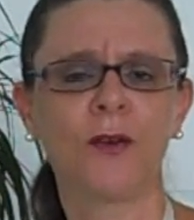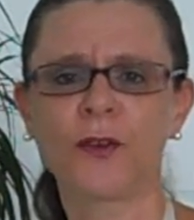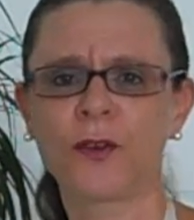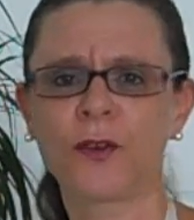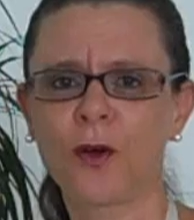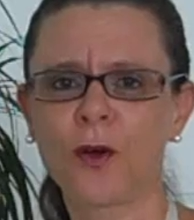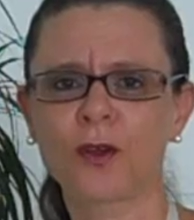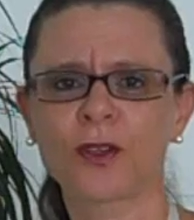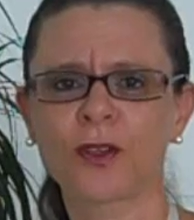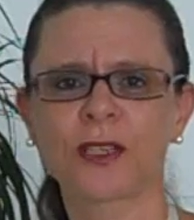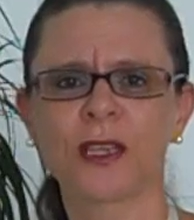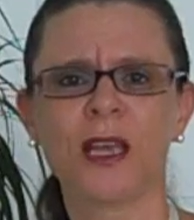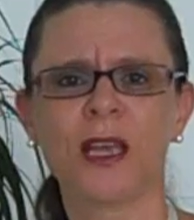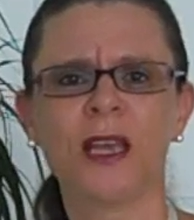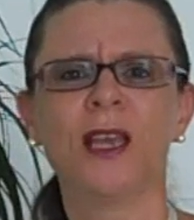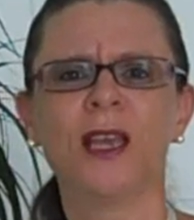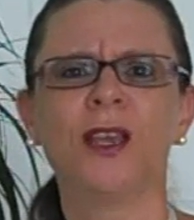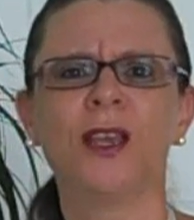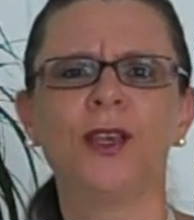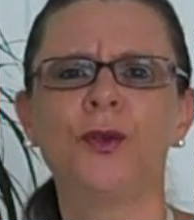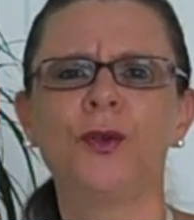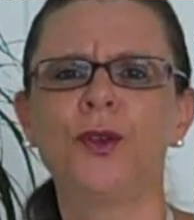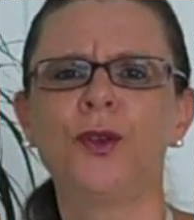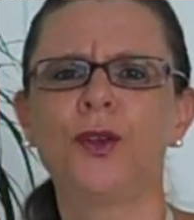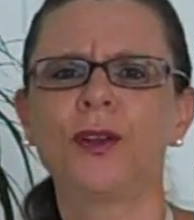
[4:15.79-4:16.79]
Of course,
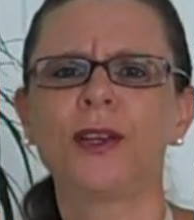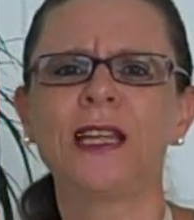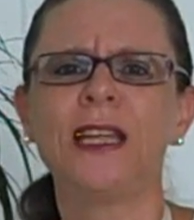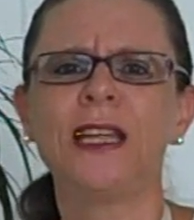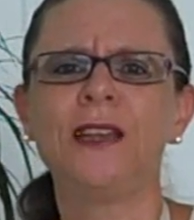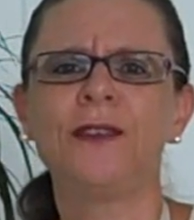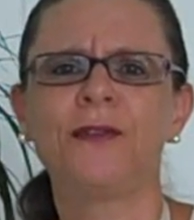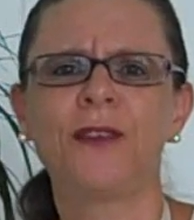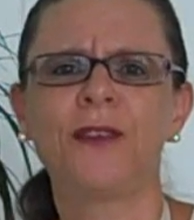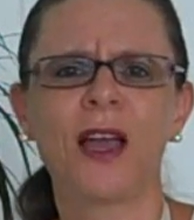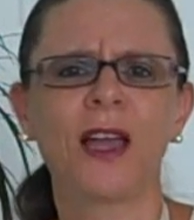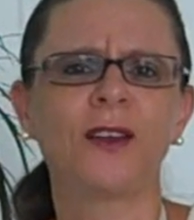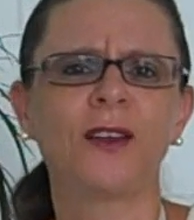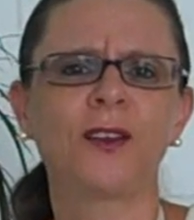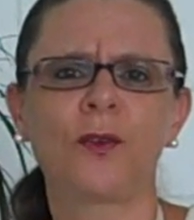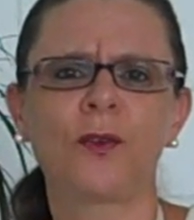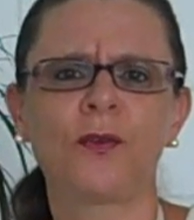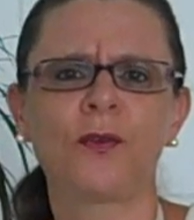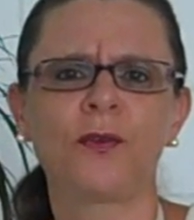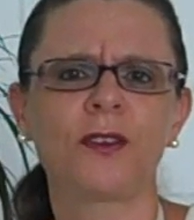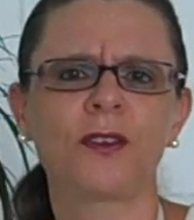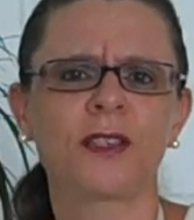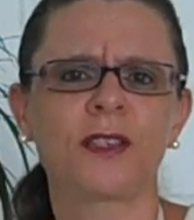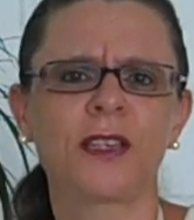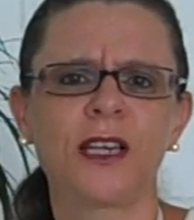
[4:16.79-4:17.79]
you don't invite a
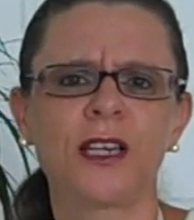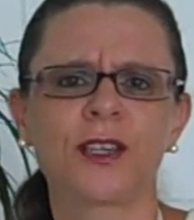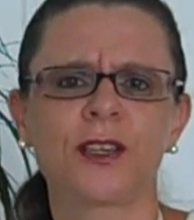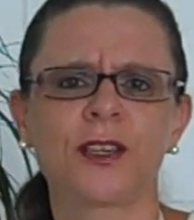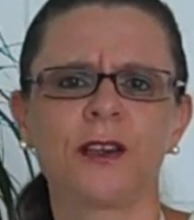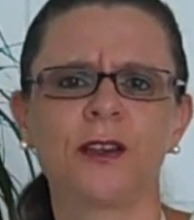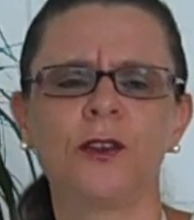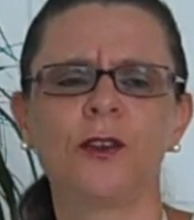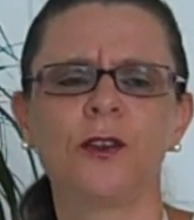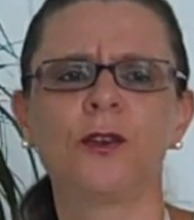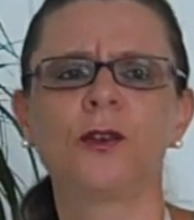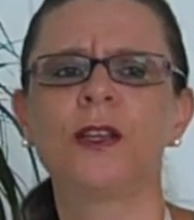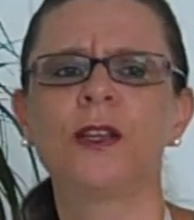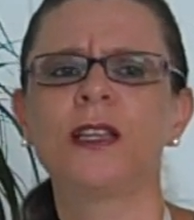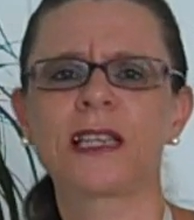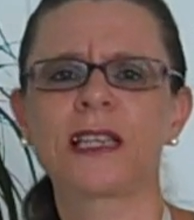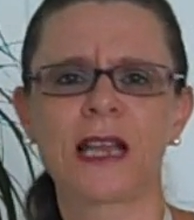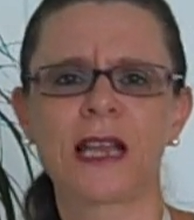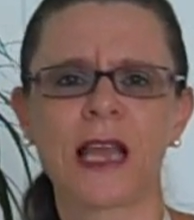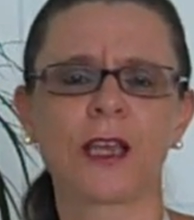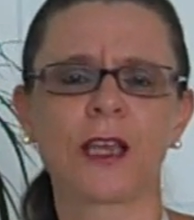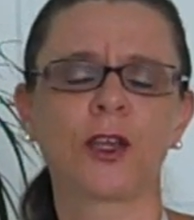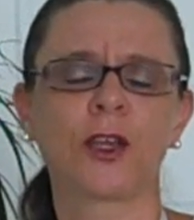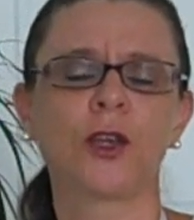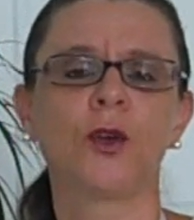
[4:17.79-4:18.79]
conversation. You know, it's
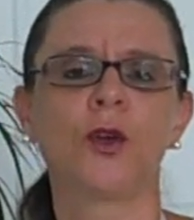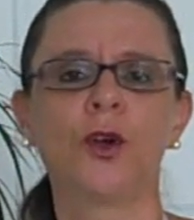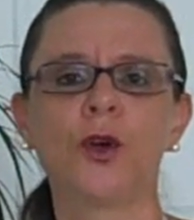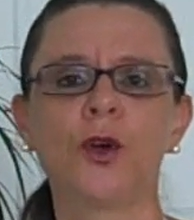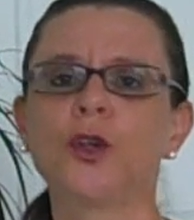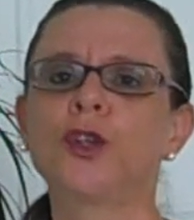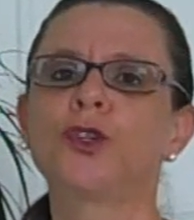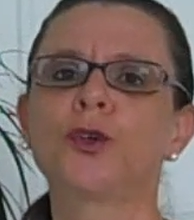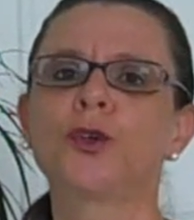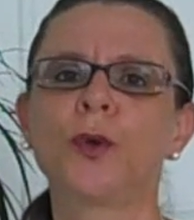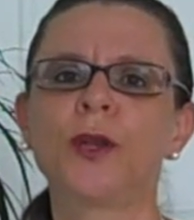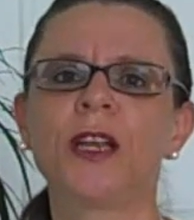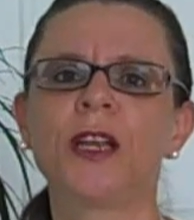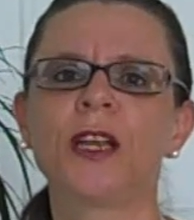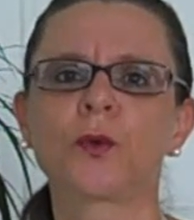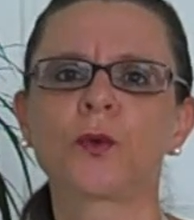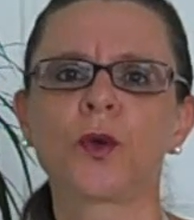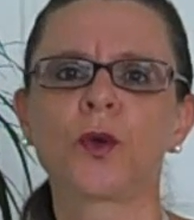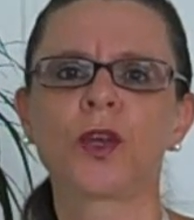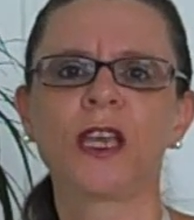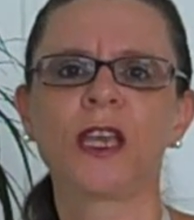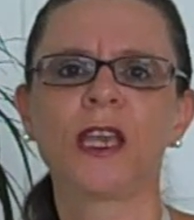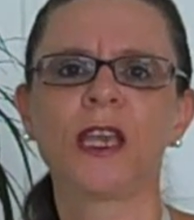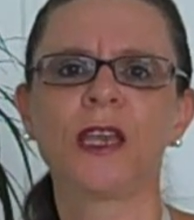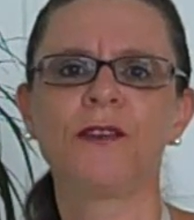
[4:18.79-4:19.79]
like you go to a
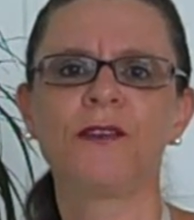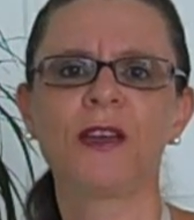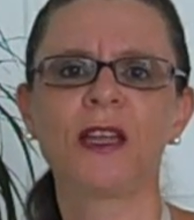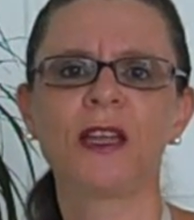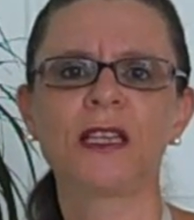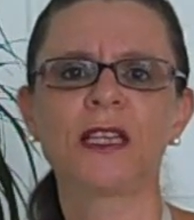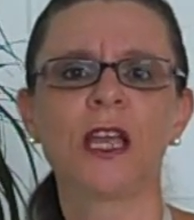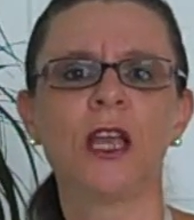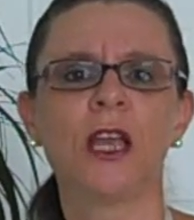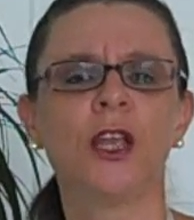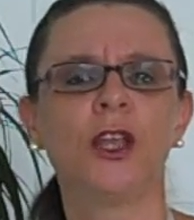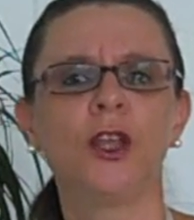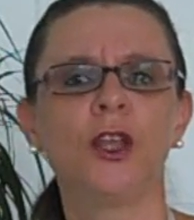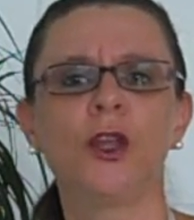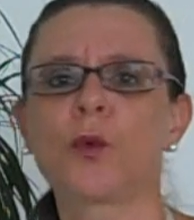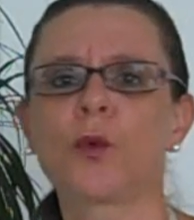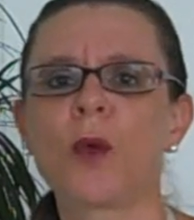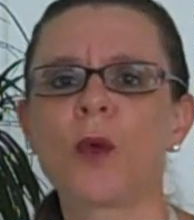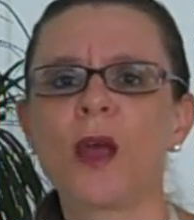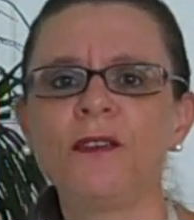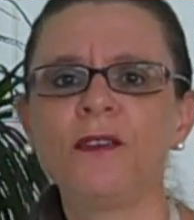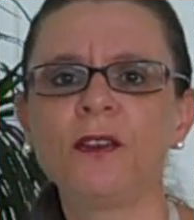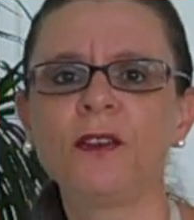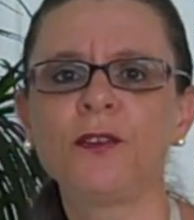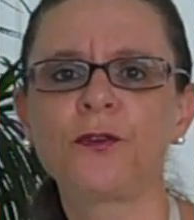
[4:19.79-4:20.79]
networking event, you
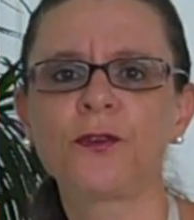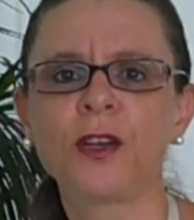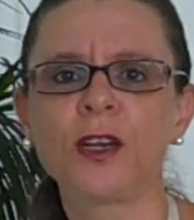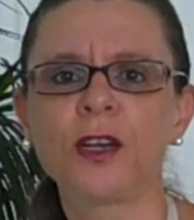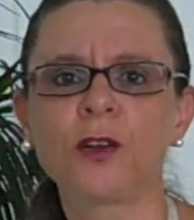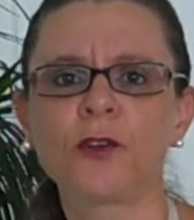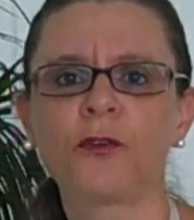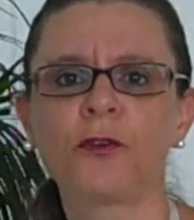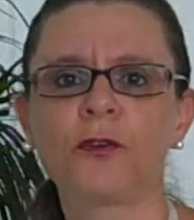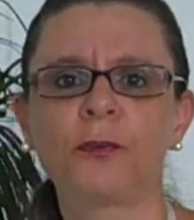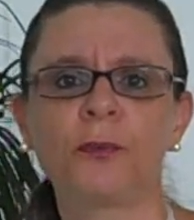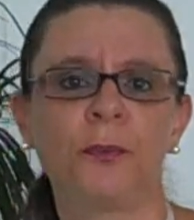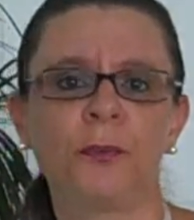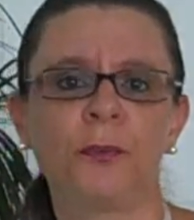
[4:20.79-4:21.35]
arrive in front of